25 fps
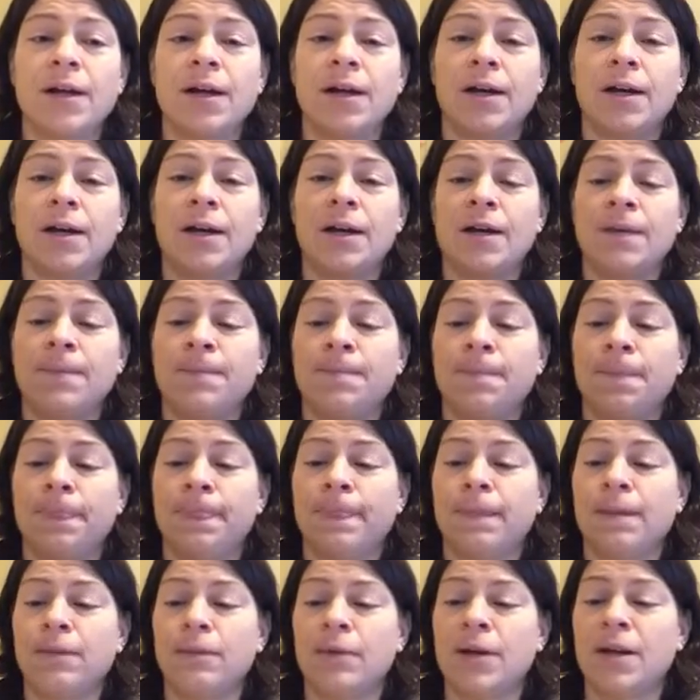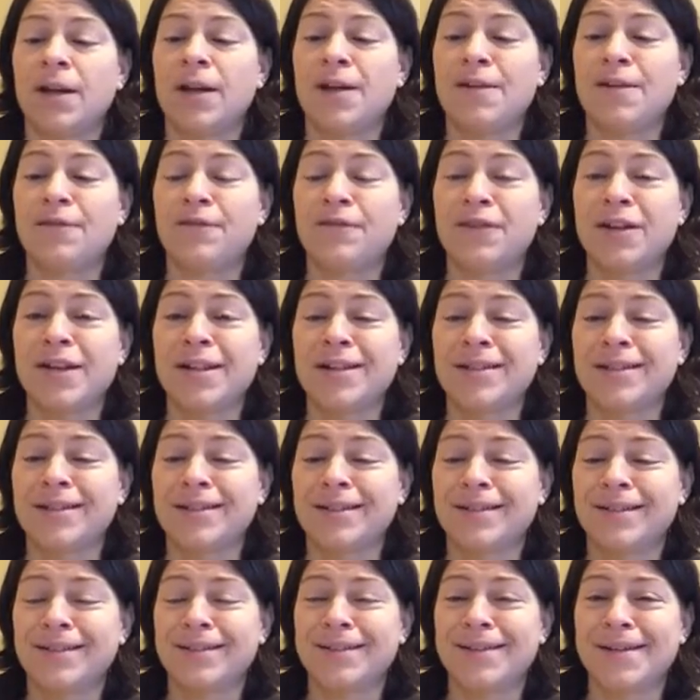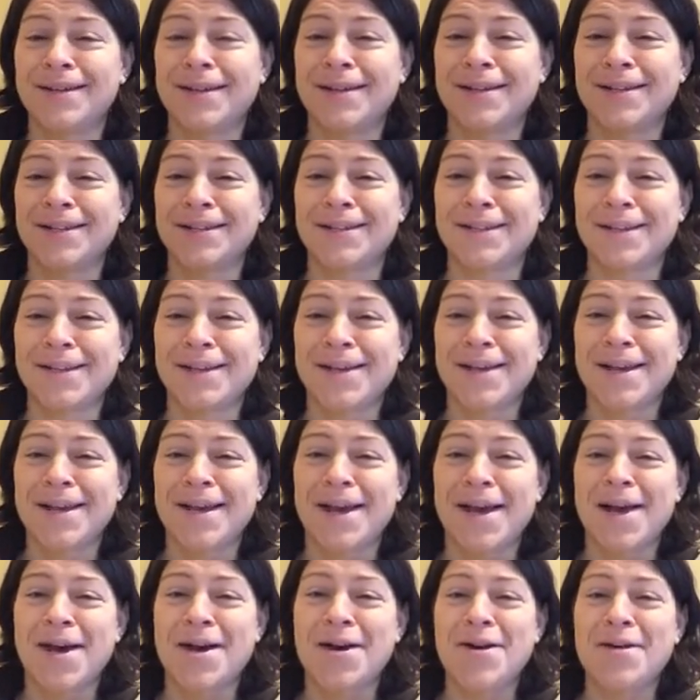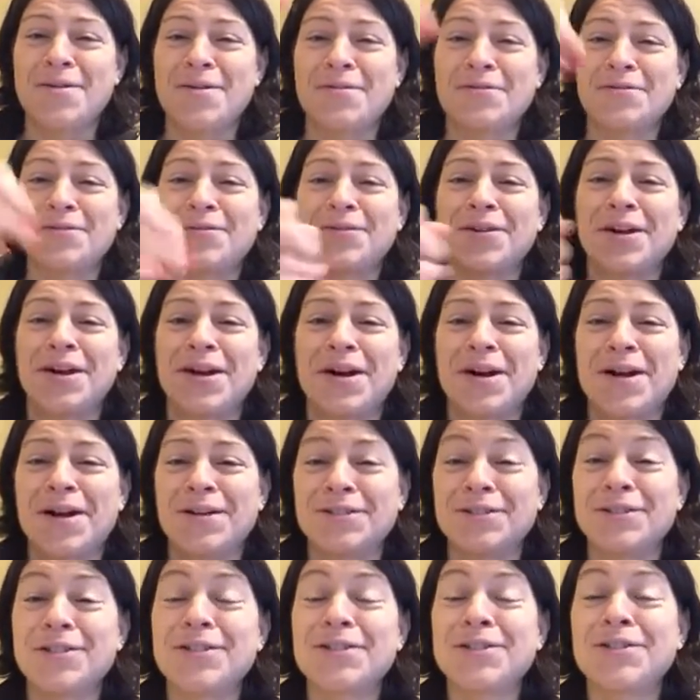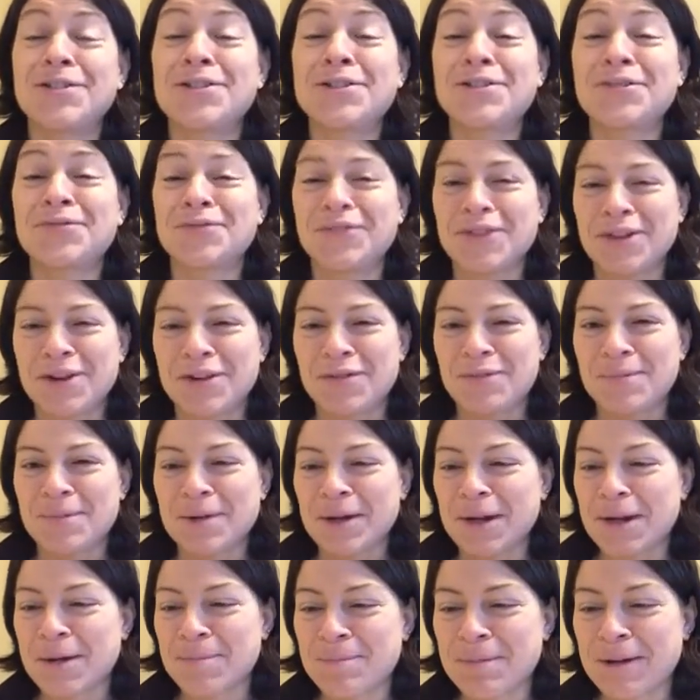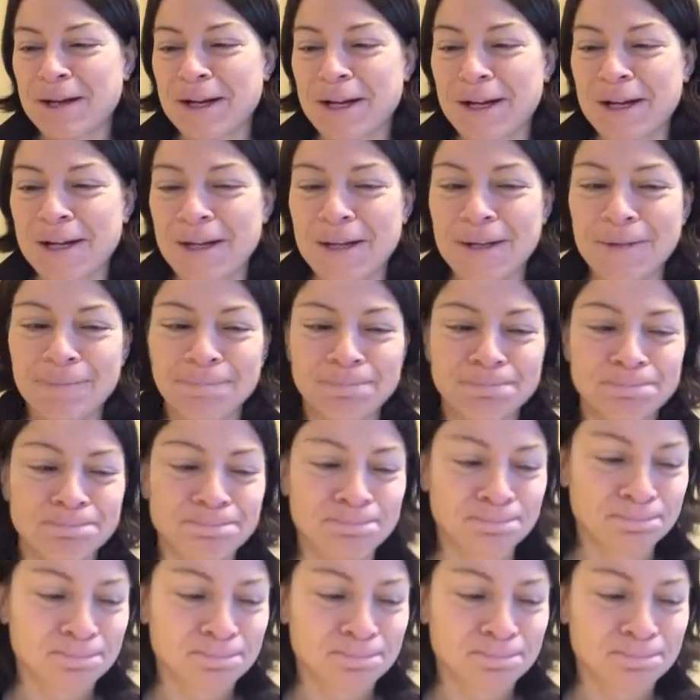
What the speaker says: enoughness, yes, of deserving of bringing money in.